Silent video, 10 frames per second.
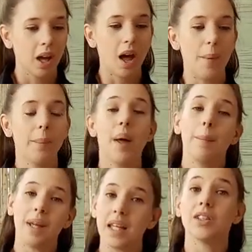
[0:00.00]
Um,
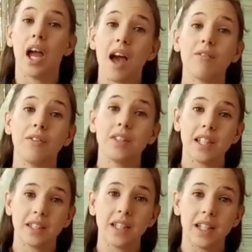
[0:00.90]
but yeah, so have the
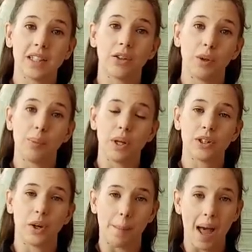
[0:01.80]
designated crew
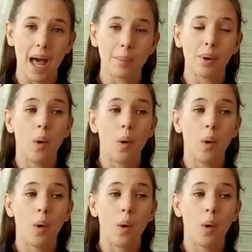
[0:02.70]
points on a map,